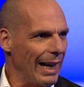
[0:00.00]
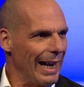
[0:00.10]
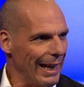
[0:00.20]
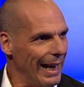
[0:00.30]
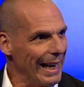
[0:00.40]
an
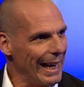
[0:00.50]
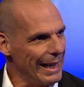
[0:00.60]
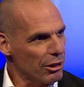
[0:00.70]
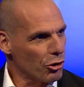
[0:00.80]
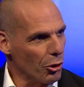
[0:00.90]

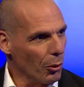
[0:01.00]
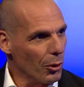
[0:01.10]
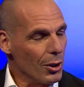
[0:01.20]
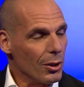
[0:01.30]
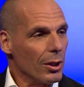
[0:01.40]
issue.
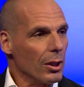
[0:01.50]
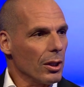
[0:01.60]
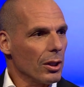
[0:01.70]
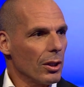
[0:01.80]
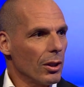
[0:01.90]
They were
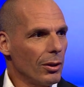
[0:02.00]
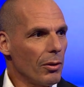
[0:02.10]
distortions.